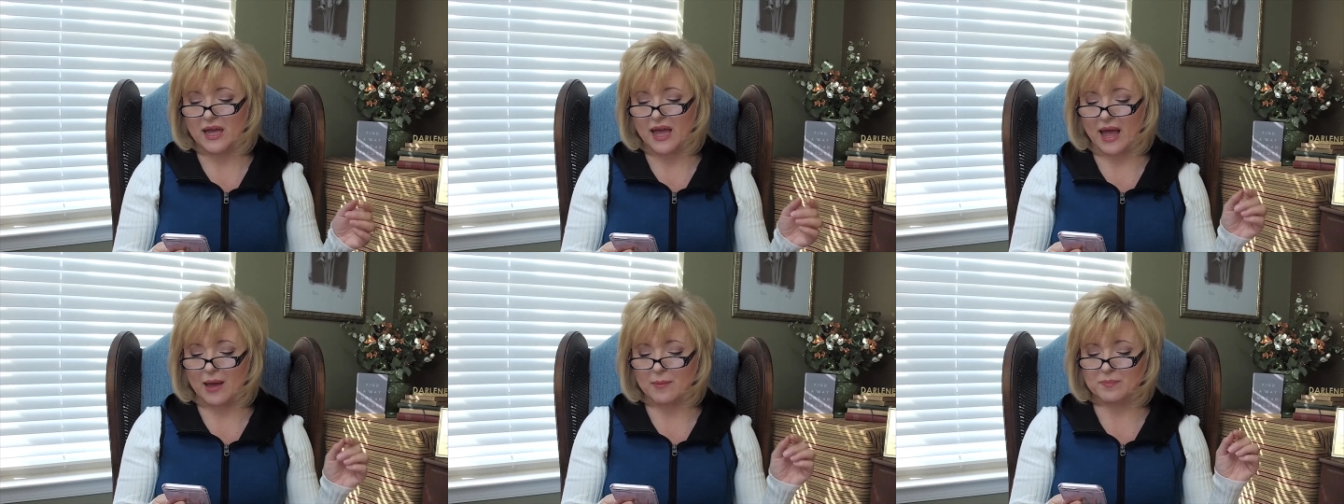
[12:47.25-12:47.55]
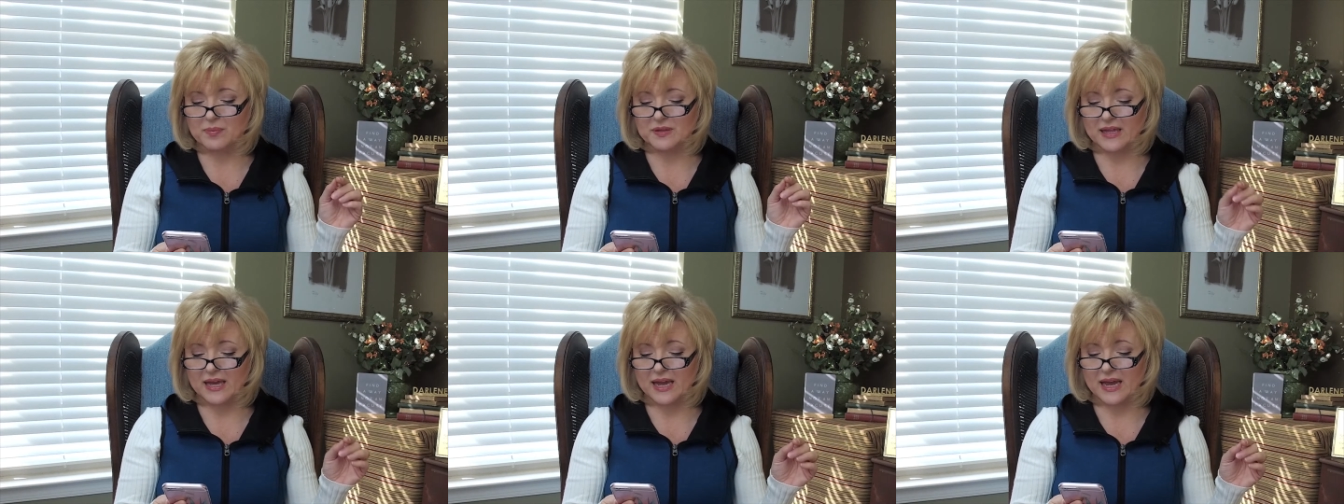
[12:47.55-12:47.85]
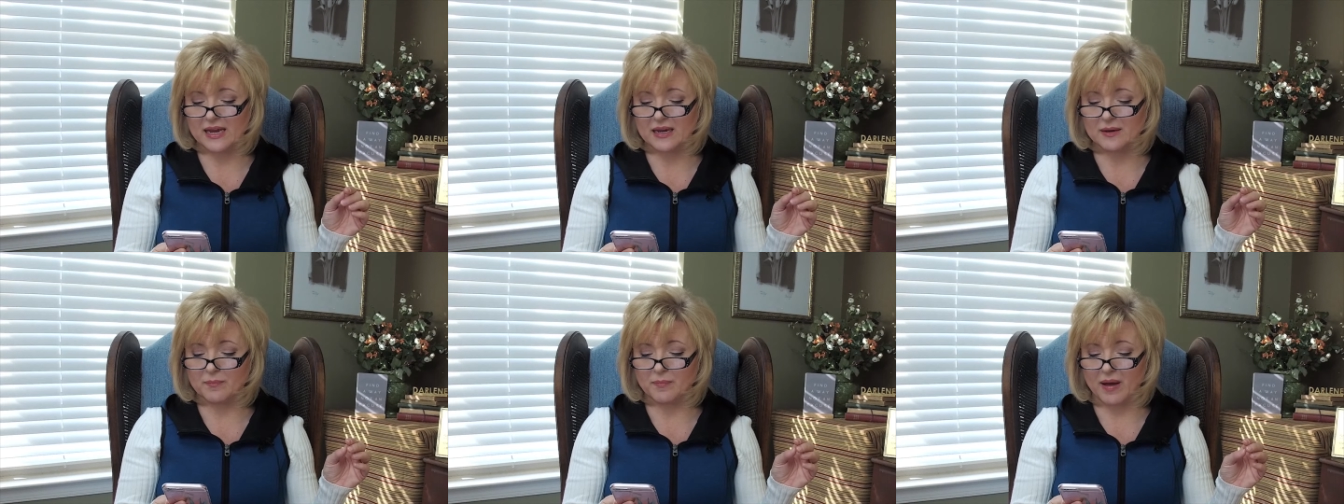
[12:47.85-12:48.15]
and
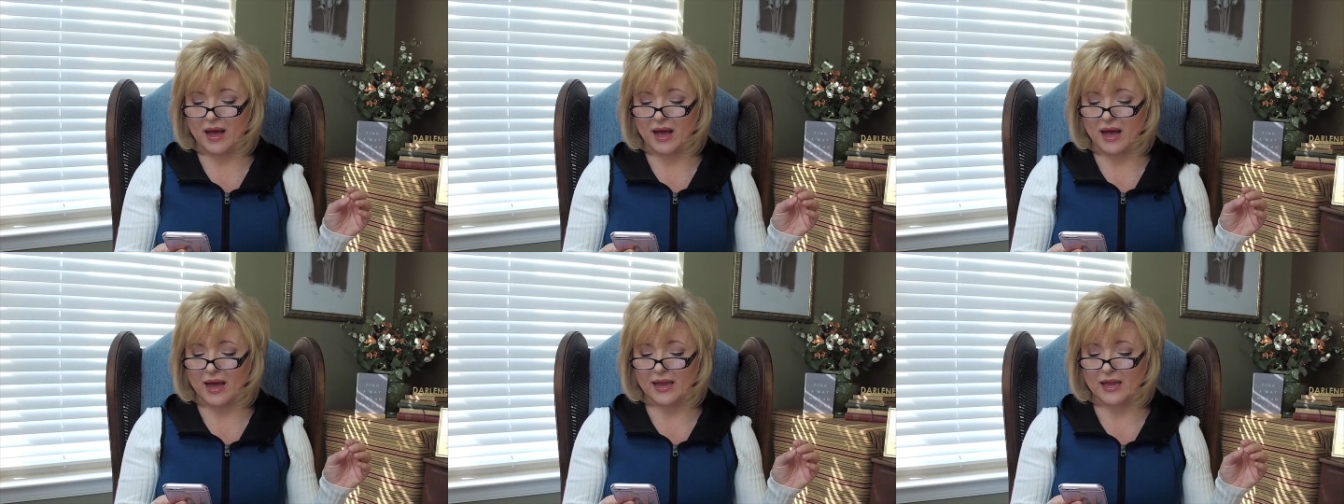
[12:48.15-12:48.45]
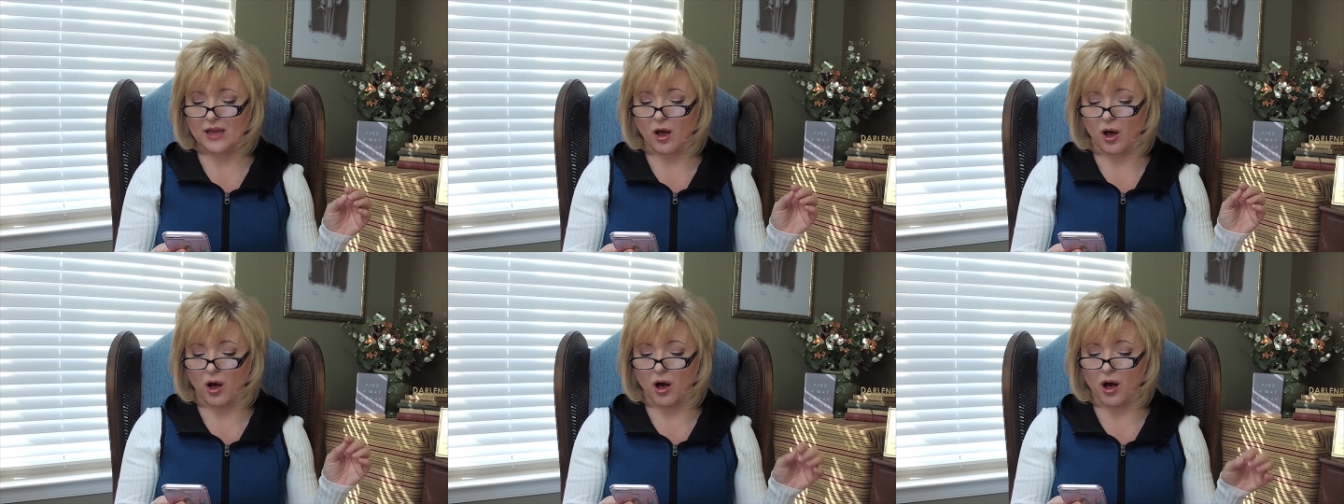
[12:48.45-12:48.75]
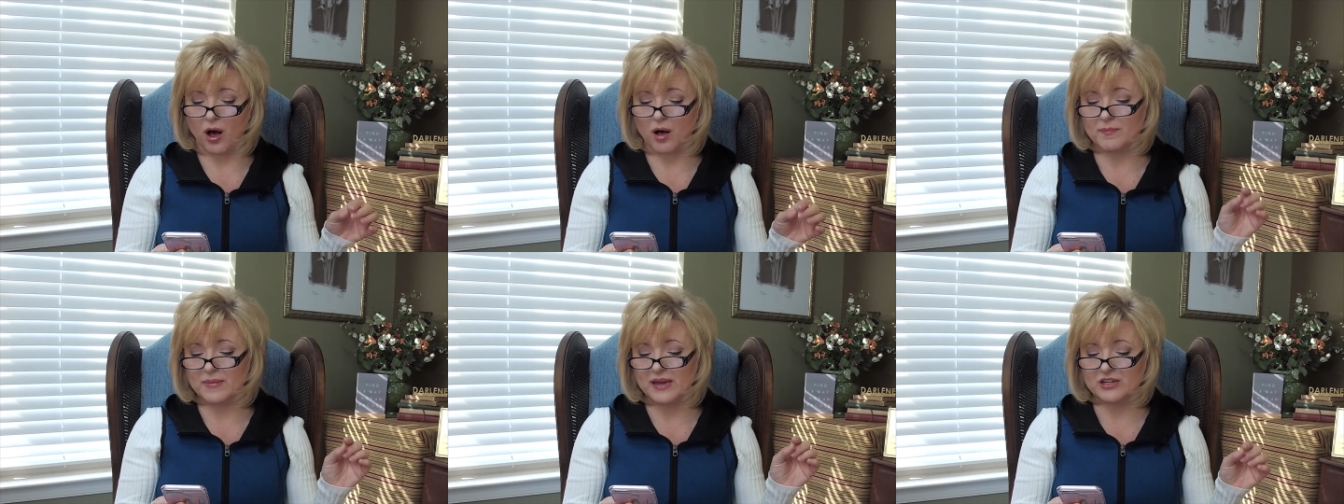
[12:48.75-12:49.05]
played by
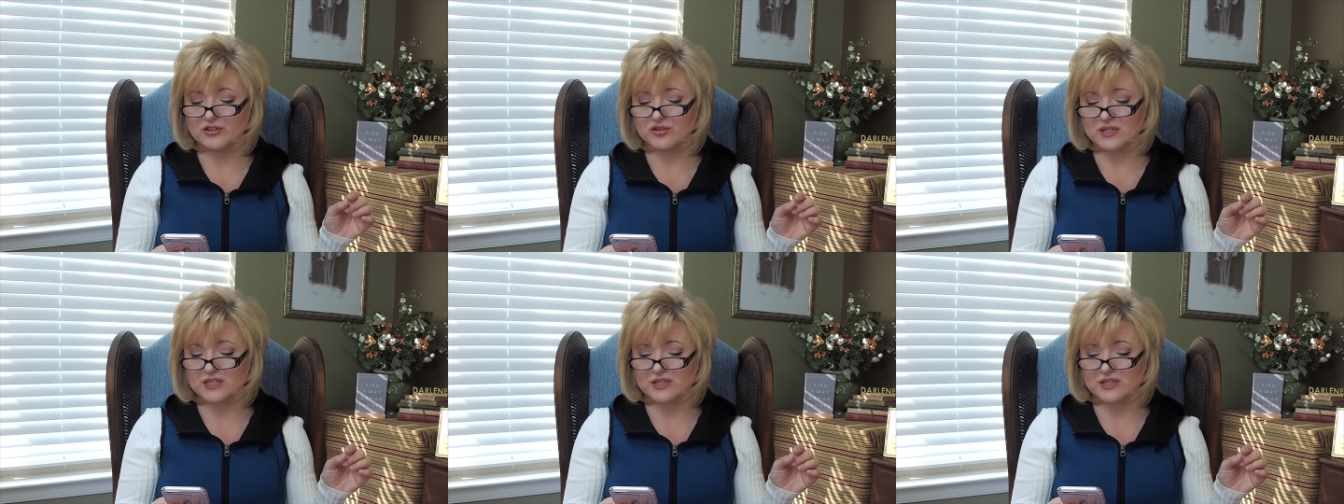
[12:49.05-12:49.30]
all major